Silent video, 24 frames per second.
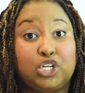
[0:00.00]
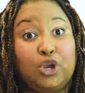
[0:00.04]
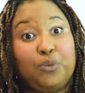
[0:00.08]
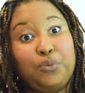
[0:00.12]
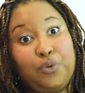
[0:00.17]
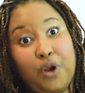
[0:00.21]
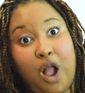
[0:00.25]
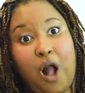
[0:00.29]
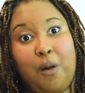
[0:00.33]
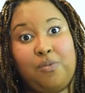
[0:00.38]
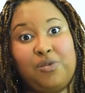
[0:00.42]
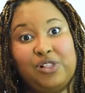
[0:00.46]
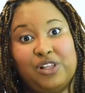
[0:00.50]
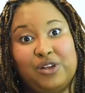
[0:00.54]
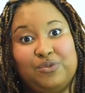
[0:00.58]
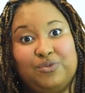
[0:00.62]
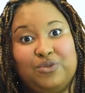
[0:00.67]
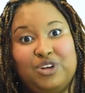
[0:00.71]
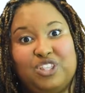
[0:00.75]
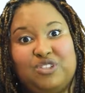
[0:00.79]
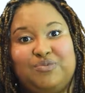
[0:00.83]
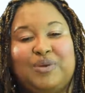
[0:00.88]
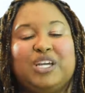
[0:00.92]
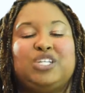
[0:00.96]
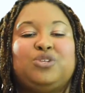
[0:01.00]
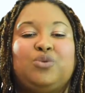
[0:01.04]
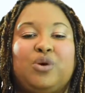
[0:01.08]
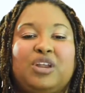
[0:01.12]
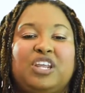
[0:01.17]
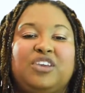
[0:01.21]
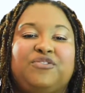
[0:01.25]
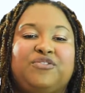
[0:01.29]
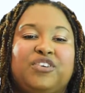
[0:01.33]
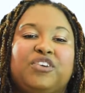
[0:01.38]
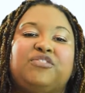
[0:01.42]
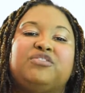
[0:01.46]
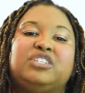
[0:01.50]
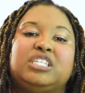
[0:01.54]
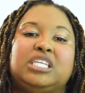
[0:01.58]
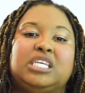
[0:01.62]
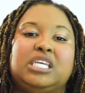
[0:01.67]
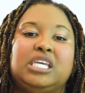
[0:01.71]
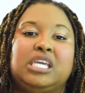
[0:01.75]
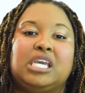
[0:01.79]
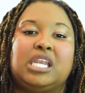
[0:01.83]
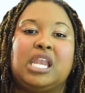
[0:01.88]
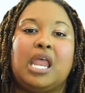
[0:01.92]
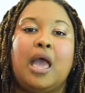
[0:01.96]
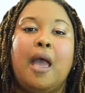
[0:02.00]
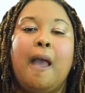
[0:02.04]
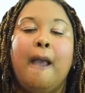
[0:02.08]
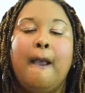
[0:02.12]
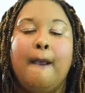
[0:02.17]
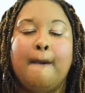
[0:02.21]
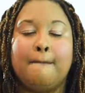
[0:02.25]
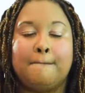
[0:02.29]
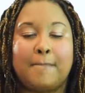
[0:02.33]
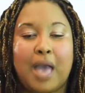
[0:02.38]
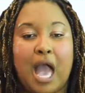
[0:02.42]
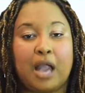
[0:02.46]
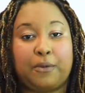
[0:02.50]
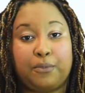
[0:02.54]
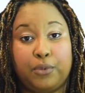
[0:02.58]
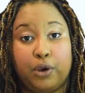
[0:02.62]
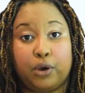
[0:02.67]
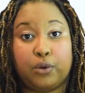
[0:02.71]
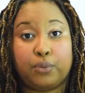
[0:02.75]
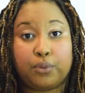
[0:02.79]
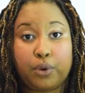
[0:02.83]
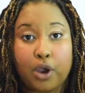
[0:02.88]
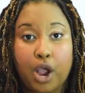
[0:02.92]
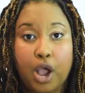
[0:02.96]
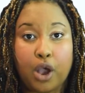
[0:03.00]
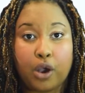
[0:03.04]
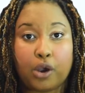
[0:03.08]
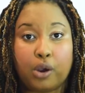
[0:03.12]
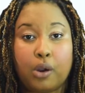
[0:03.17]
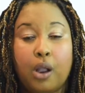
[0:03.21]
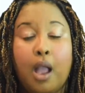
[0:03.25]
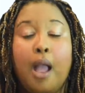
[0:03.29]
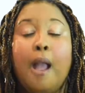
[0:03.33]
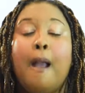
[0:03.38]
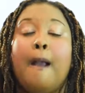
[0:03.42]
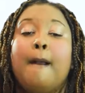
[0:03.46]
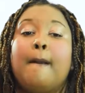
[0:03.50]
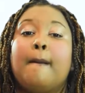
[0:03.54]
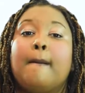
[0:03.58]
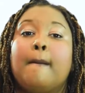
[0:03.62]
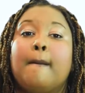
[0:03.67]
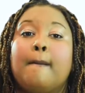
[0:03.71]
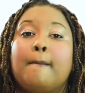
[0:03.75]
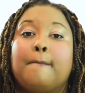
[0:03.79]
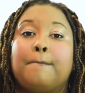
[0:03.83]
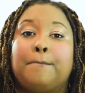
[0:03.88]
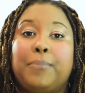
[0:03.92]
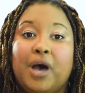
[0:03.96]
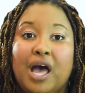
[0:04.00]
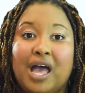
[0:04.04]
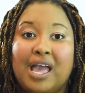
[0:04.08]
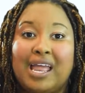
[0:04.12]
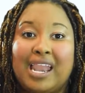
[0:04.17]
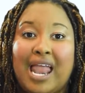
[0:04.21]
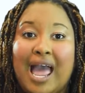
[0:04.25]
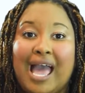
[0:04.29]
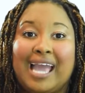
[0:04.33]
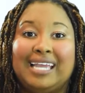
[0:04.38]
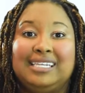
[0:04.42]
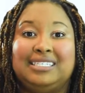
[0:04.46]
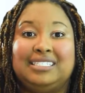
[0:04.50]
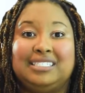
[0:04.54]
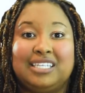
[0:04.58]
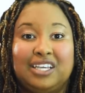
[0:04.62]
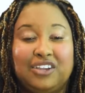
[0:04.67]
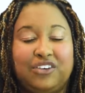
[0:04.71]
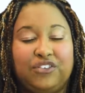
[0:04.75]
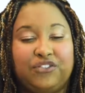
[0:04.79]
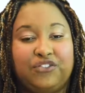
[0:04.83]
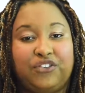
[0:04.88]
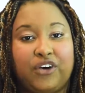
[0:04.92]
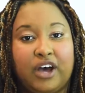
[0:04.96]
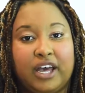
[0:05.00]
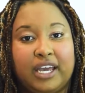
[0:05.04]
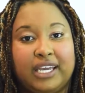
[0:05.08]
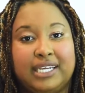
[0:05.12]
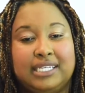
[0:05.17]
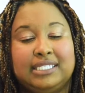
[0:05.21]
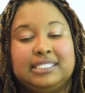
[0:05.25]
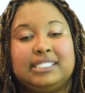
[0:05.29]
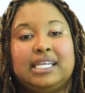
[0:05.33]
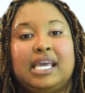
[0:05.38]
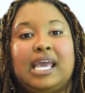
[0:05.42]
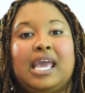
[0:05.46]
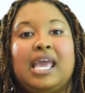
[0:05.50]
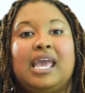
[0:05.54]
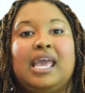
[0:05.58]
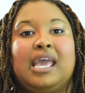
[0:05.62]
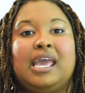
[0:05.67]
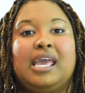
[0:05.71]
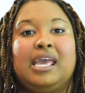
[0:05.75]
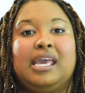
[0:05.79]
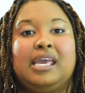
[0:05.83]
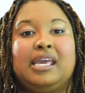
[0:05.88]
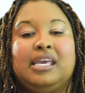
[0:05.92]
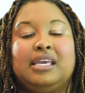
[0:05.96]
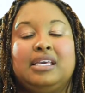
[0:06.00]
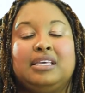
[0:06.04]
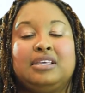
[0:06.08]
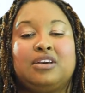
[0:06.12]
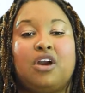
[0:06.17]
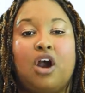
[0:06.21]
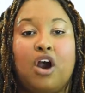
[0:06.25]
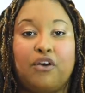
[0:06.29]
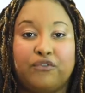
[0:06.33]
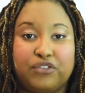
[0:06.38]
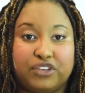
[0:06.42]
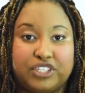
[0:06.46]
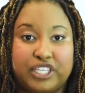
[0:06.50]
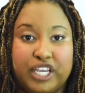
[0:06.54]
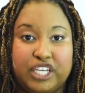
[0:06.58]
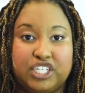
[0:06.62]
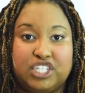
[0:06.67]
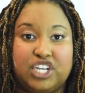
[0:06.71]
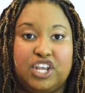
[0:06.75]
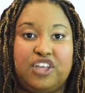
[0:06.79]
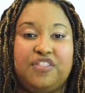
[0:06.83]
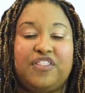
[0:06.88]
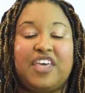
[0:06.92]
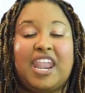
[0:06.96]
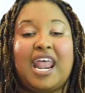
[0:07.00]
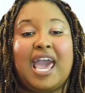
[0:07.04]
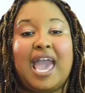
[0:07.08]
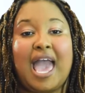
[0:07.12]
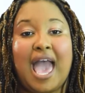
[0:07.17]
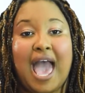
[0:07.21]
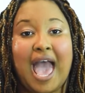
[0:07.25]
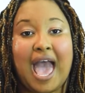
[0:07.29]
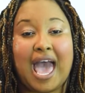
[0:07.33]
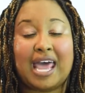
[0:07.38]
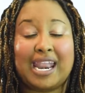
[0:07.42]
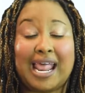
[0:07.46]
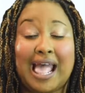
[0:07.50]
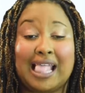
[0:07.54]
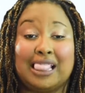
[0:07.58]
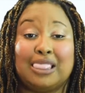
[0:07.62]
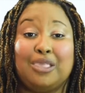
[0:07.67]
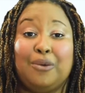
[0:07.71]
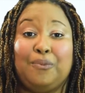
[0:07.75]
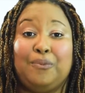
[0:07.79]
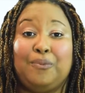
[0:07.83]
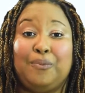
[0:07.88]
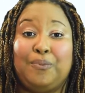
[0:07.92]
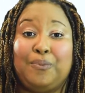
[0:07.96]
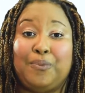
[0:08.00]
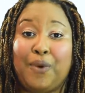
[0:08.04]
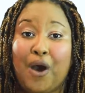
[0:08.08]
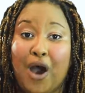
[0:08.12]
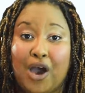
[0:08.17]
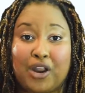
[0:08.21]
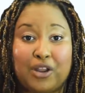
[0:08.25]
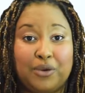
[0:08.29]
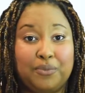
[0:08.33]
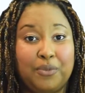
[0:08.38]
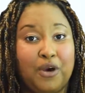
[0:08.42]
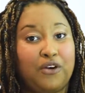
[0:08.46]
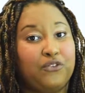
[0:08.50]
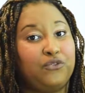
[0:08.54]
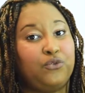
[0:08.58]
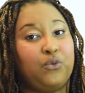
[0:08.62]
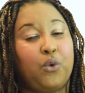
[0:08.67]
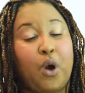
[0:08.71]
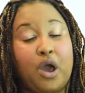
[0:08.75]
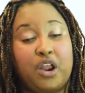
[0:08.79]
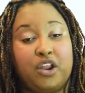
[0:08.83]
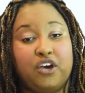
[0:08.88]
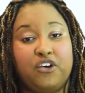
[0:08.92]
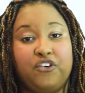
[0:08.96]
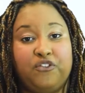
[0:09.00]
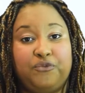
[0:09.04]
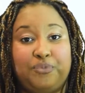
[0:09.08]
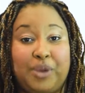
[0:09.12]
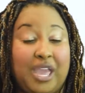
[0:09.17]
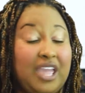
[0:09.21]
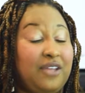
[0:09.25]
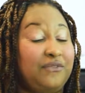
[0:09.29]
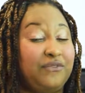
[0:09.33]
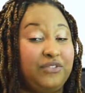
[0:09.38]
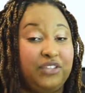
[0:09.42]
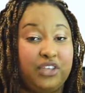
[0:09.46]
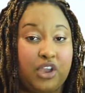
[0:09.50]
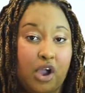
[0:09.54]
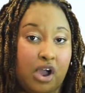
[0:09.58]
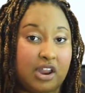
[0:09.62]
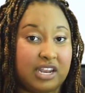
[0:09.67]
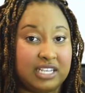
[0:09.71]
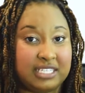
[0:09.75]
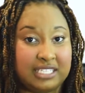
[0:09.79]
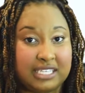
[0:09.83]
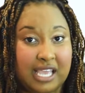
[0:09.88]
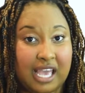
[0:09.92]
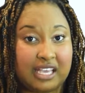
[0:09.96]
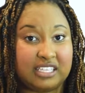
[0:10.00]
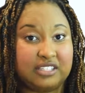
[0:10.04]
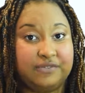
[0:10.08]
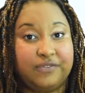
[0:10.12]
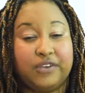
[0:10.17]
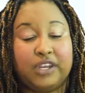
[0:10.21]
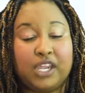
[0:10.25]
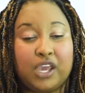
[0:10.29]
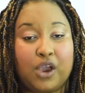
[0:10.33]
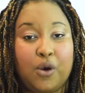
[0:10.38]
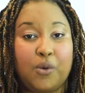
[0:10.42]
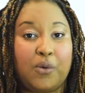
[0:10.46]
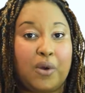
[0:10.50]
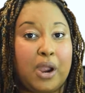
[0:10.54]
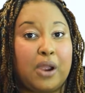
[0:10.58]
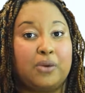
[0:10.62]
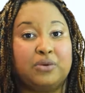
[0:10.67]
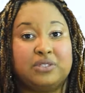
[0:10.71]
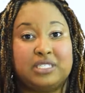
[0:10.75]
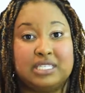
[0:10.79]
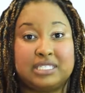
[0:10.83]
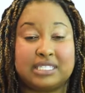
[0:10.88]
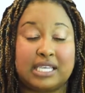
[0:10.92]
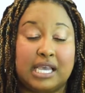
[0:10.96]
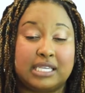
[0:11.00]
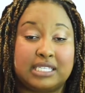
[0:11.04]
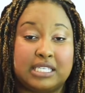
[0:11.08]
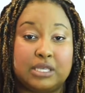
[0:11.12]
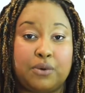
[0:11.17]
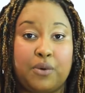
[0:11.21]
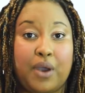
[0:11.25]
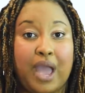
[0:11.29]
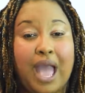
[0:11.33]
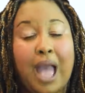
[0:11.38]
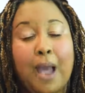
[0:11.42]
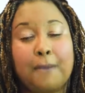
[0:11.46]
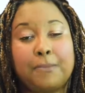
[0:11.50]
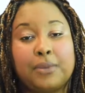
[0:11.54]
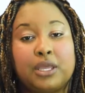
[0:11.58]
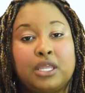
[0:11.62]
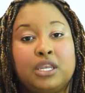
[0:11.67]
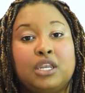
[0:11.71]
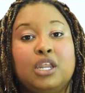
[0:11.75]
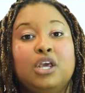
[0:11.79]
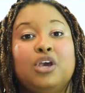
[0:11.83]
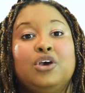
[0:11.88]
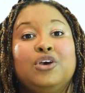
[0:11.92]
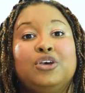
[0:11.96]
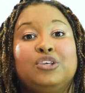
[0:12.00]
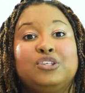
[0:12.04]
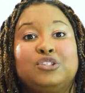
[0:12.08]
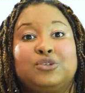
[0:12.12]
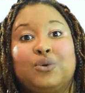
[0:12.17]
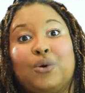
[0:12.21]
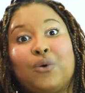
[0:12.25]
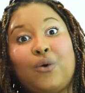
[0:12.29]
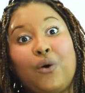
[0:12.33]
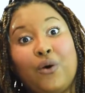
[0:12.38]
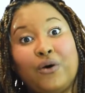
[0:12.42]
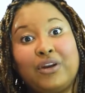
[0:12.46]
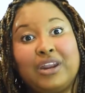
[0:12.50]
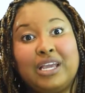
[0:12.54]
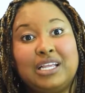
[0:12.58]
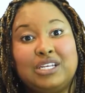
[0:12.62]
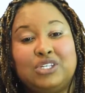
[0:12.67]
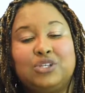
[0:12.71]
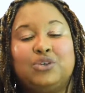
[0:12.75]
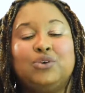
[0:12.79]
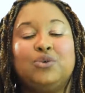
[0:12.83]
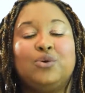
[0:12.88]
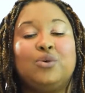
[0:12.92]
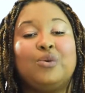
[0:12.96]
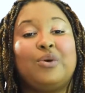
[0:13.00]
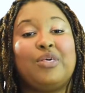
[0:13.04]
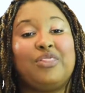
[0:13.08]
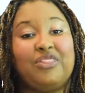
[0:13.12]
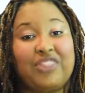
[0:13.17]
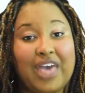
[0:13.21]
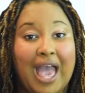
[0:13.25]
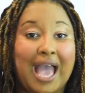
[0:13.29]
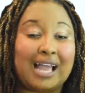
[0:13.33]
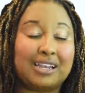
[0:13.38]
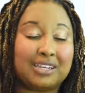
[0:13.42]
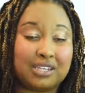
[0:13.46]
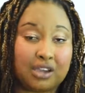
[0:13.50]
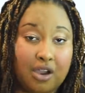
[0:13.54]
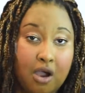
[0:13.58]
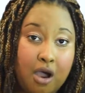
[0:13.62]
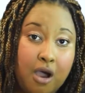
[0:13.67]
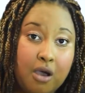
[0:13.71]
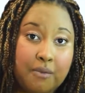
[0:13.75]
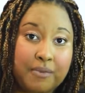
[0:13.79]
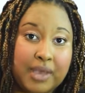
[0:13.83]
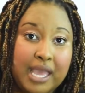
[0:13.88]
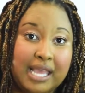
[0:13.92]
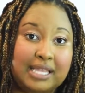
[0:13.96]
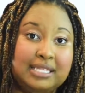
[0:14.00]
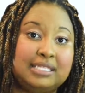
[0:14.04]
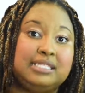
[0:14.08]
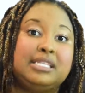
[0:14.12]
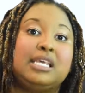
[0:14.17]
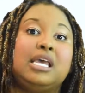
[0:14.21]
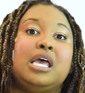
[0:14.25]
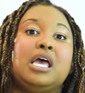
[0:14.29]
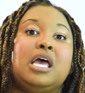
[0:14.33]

problem with my 2015 MacBook Pro, but I did find a conversation that I had at the bottom of one of Painfully Honest Tech's video where I was discussing what happened. So according to that comment,